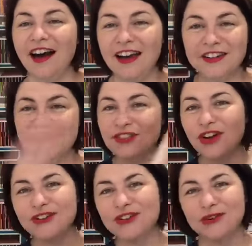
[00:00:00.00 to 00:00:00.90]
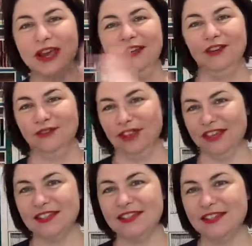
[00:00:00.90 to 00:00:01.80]
I did not do any of
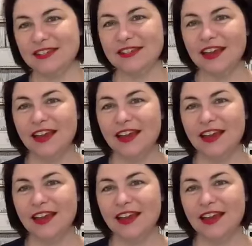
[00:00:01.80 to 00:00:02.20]
this.